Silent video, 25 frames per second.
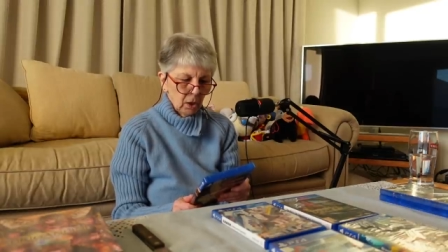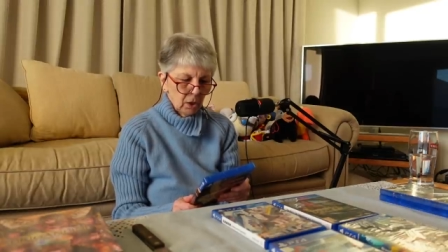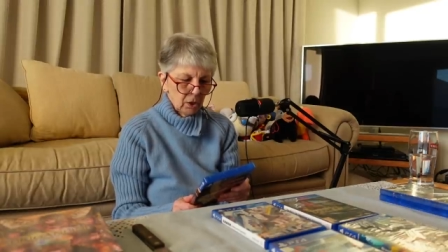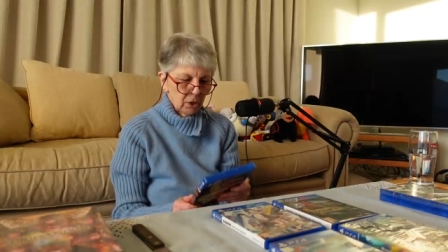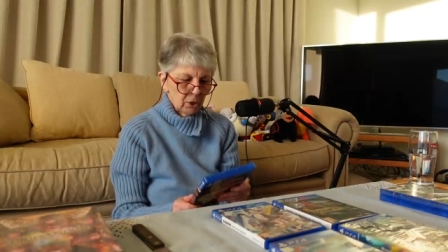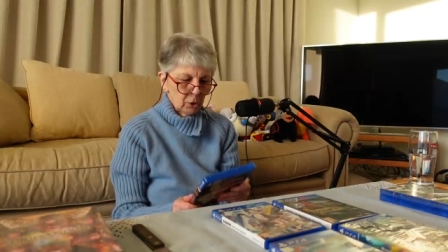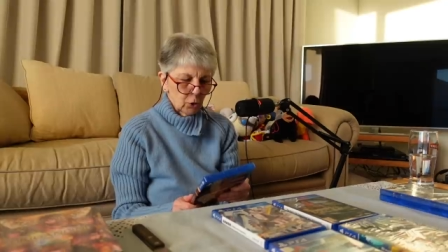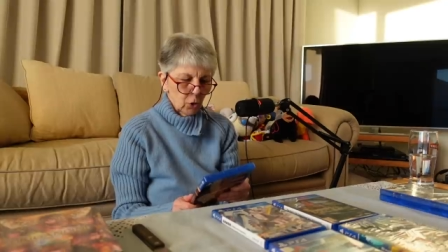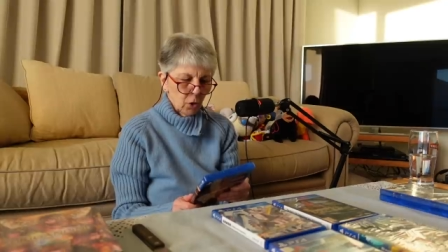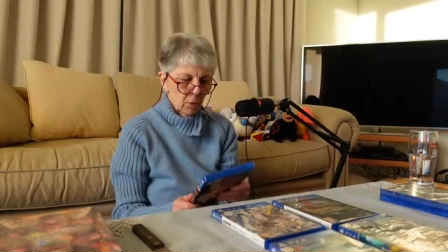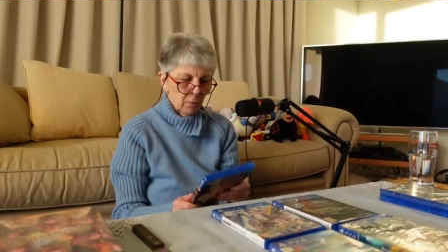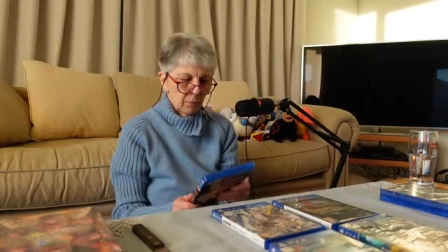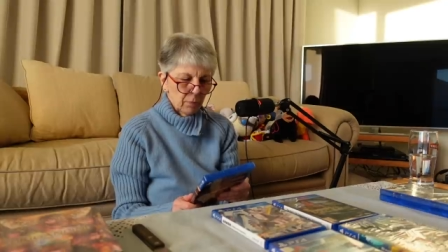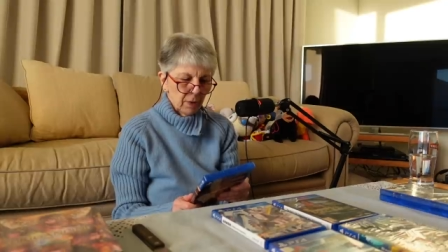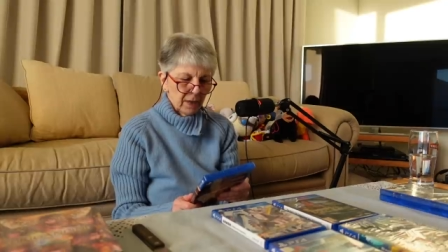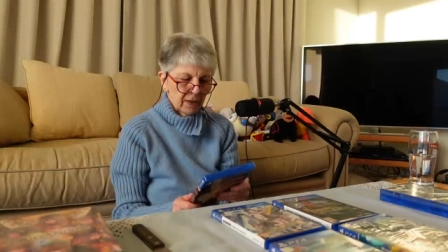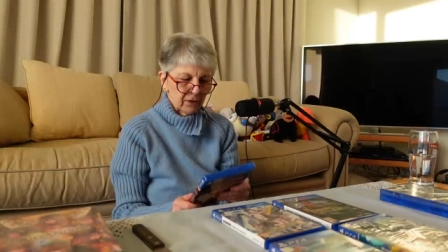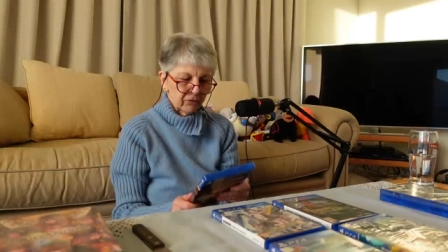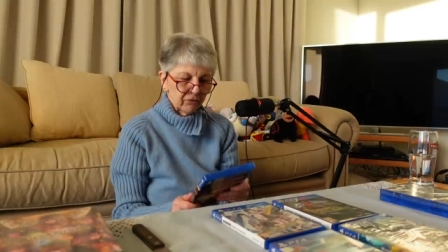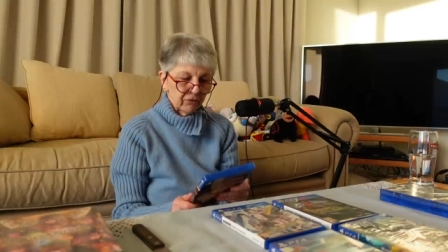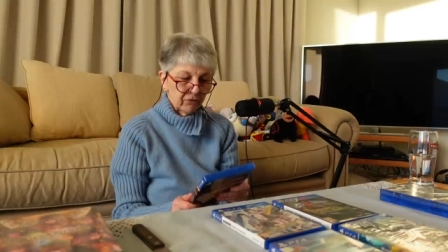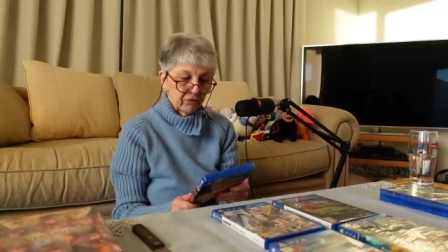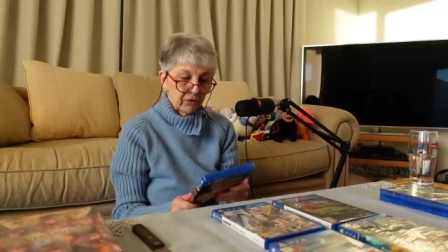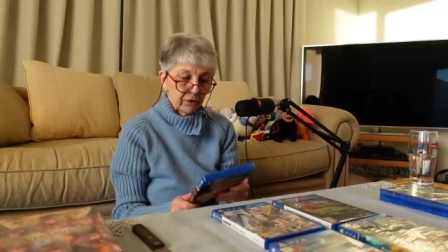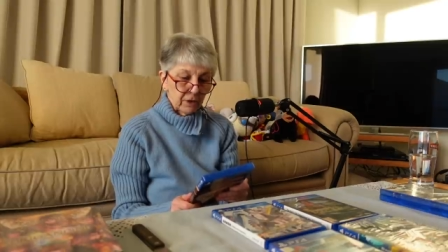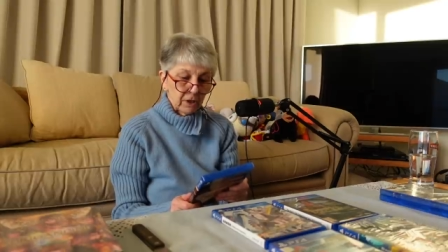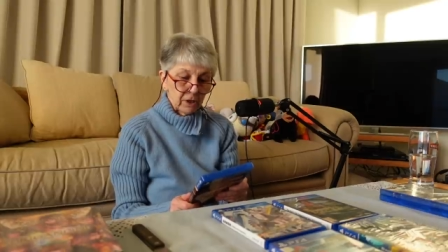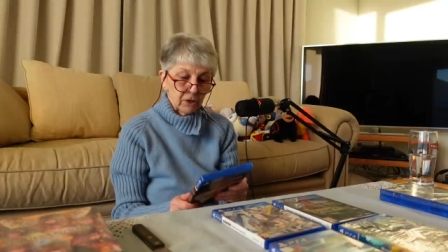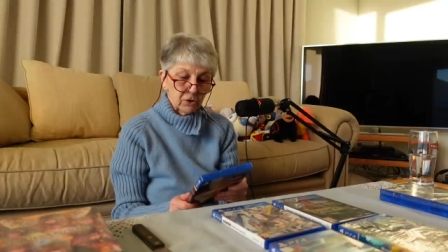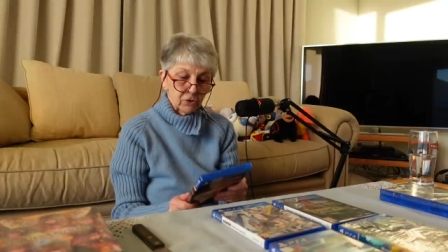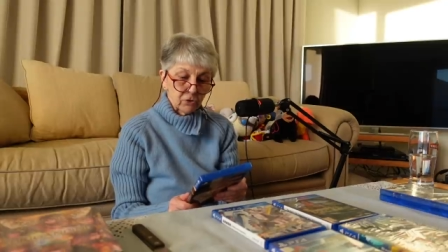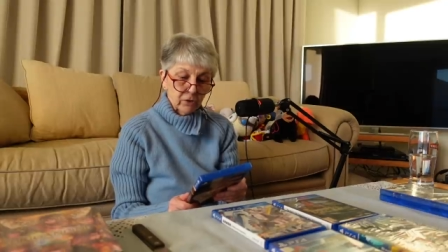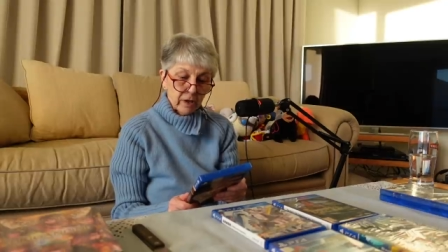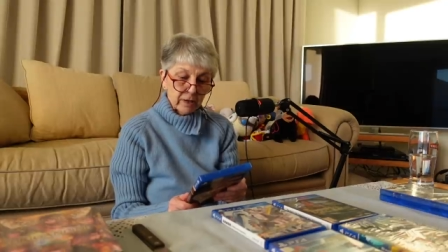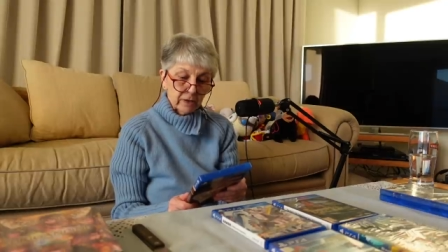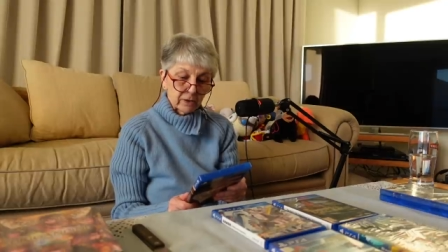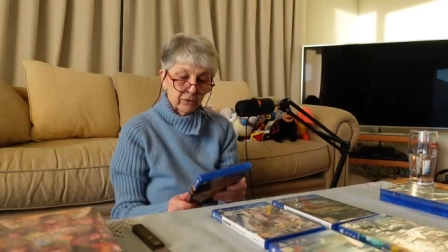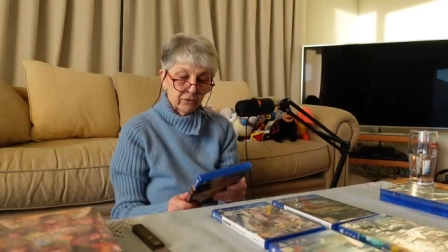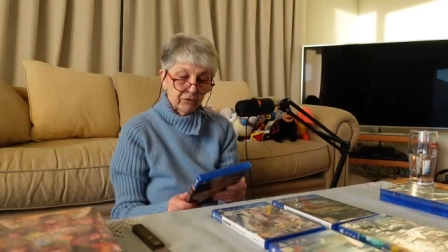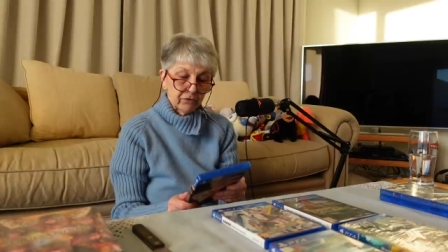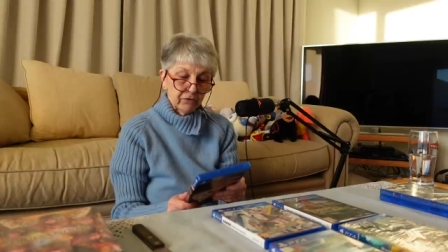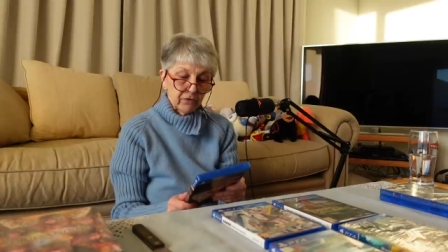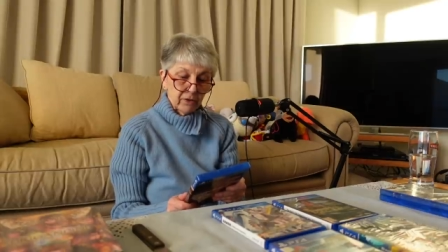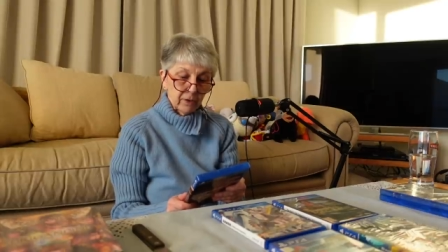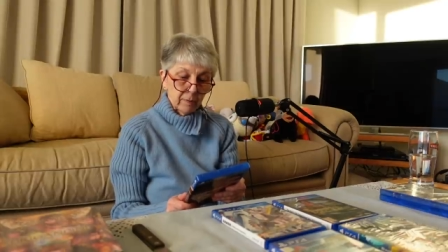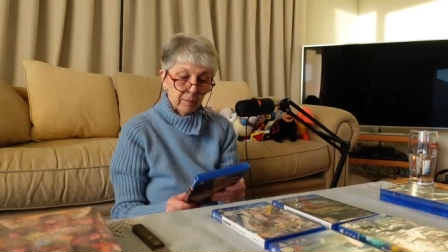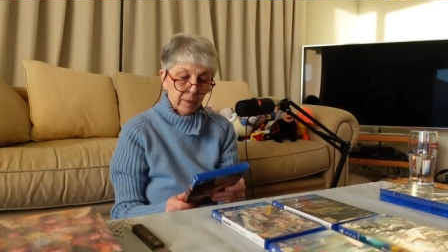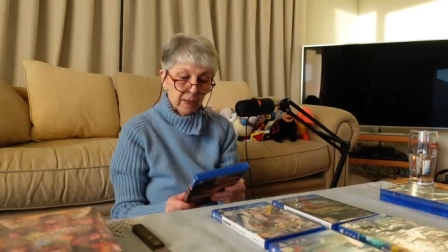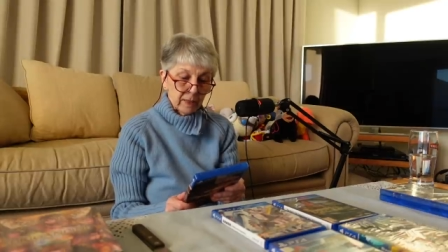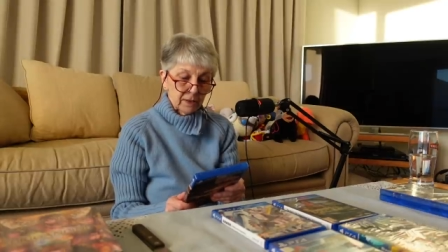The Complex is an interactive
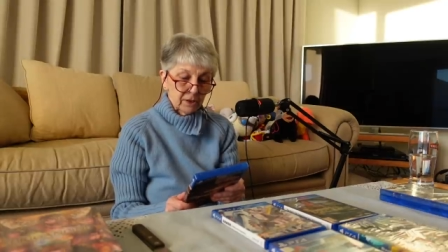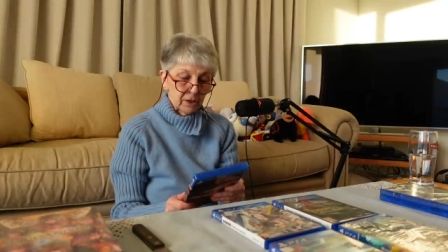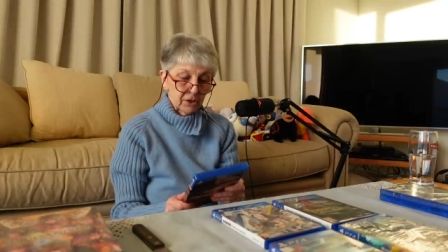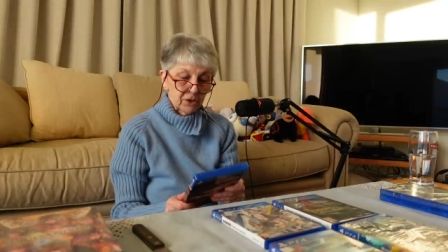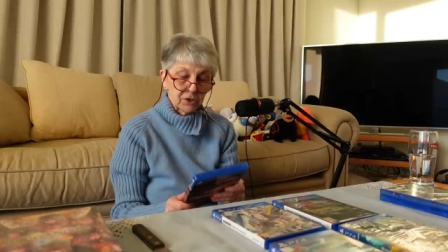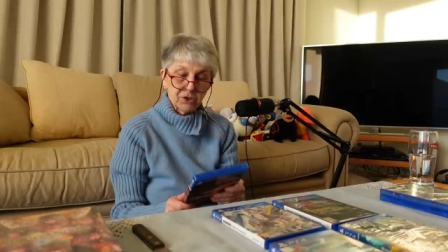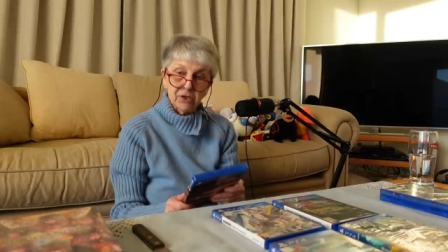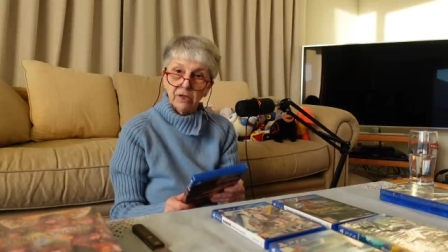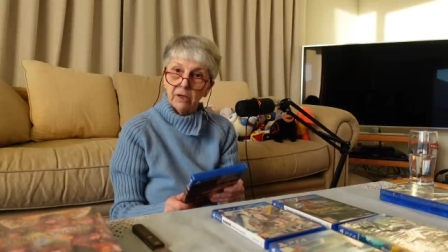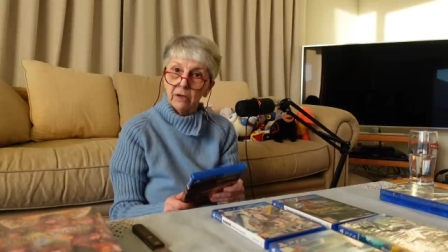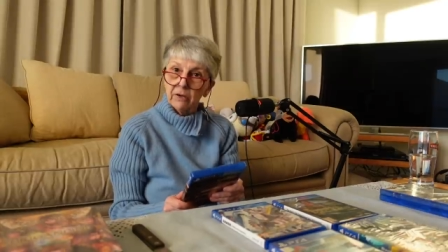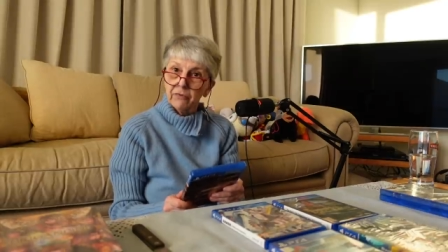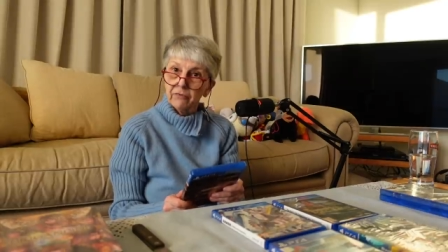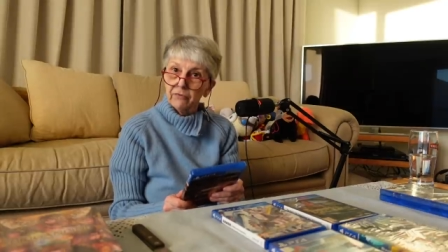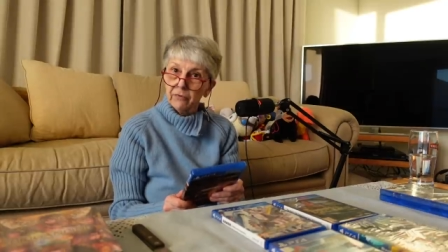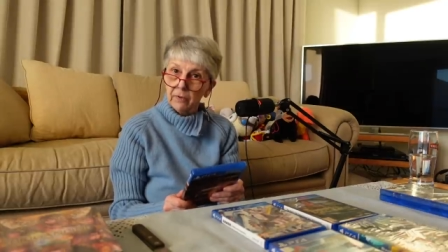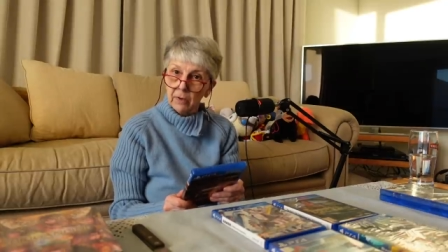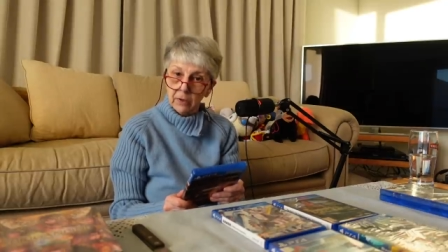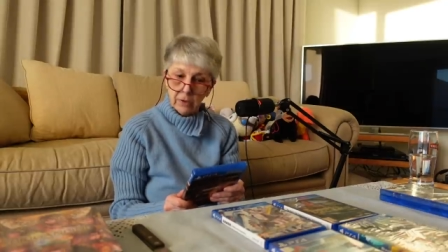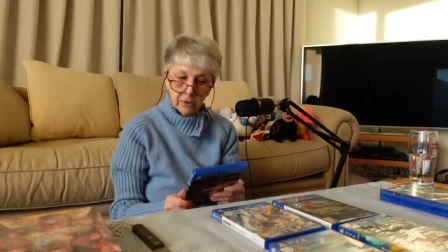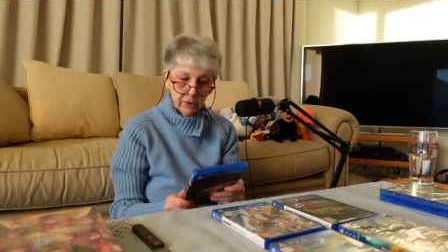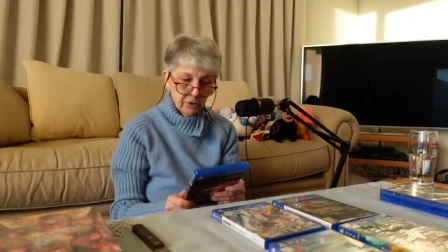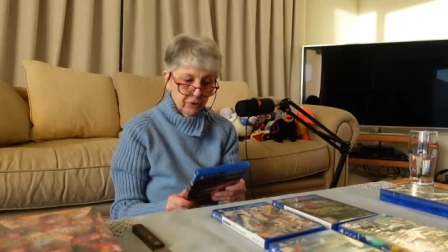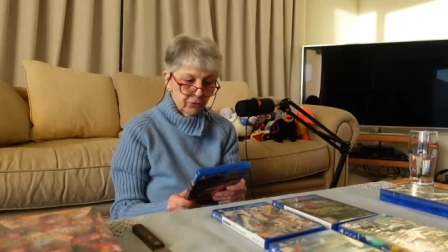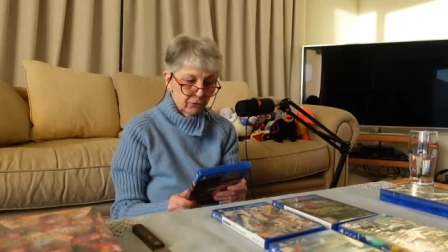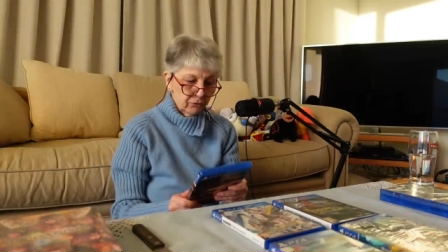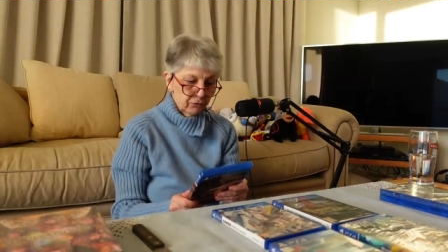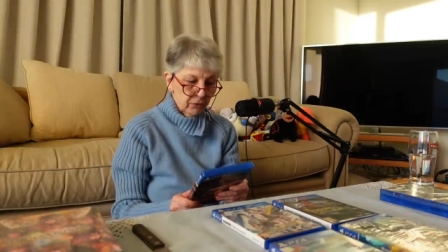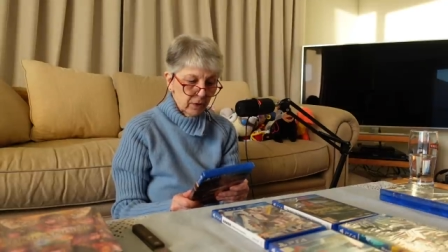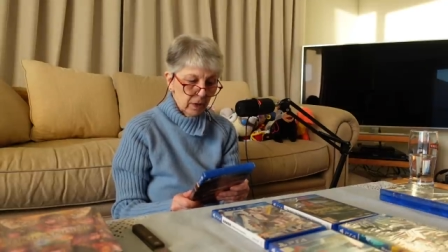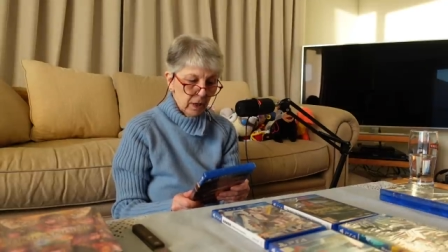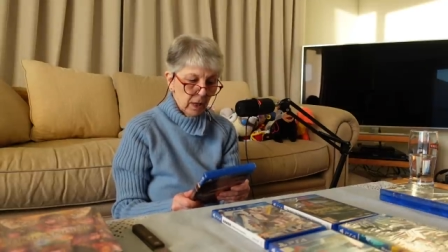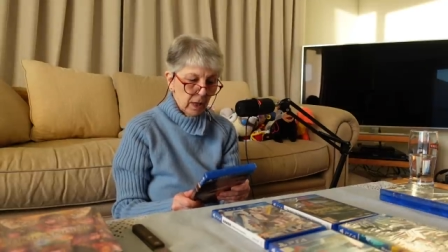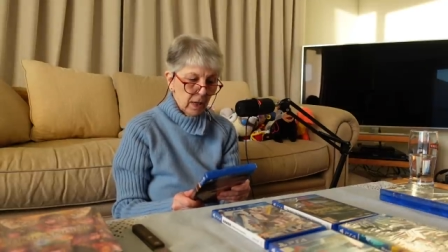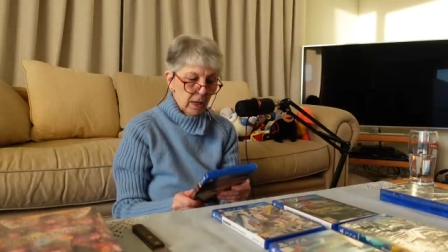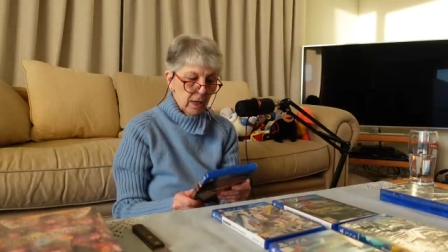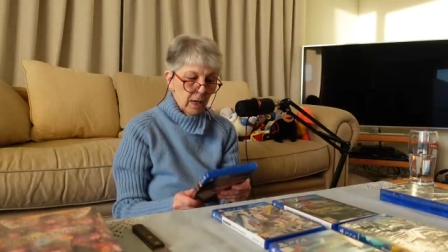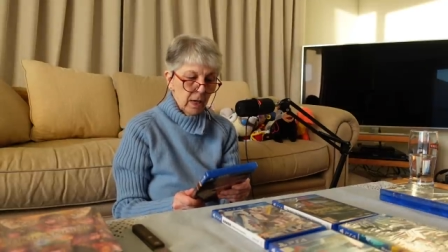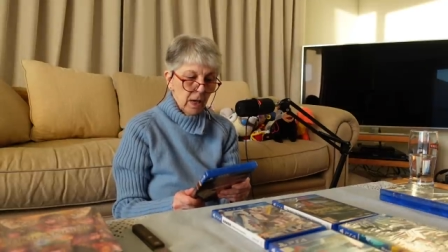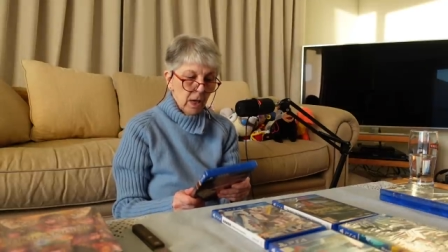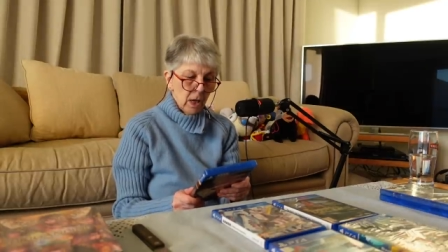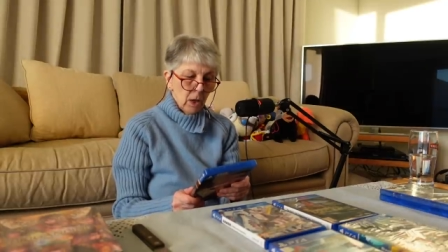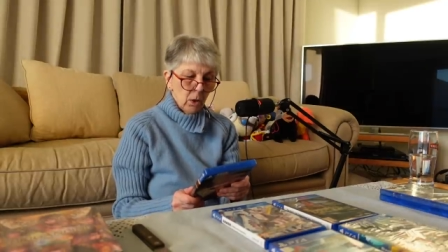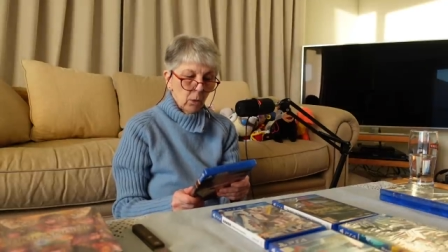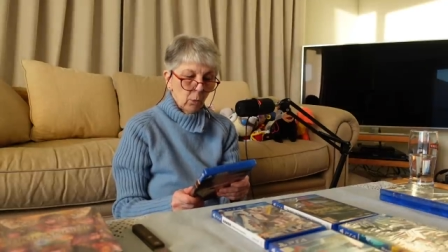cinematic sci-fi thriller